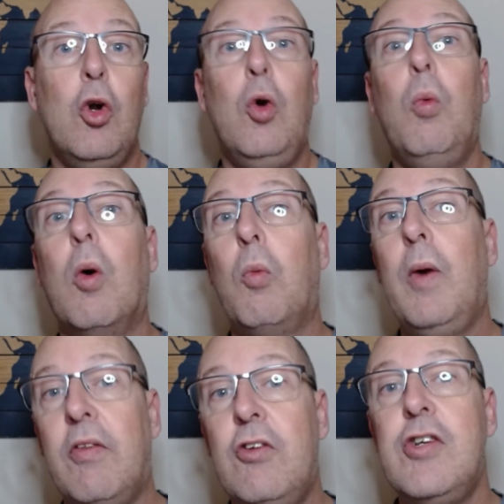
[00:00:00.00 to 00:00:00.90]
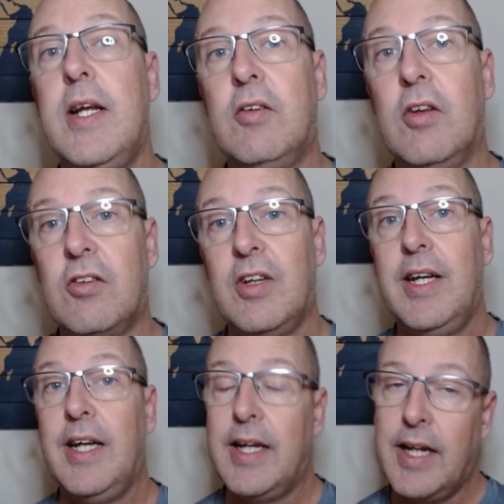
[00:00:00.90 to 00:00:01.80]
who were with Jesus,
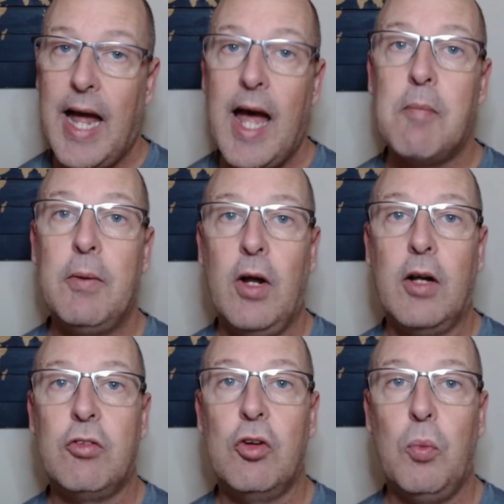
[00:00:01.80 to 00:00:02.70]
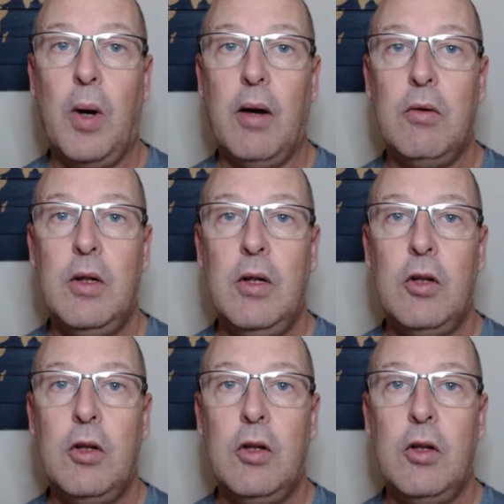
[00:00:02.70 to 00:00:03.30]
it can happen to us as well.